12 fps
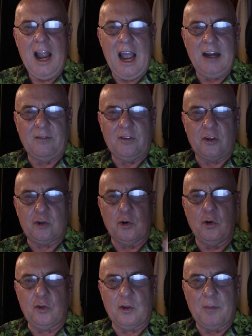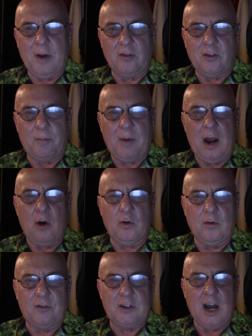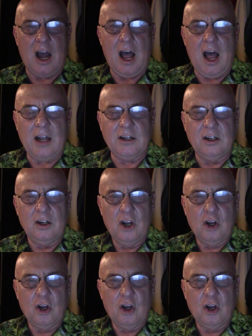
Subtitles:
and if the truth about the power of God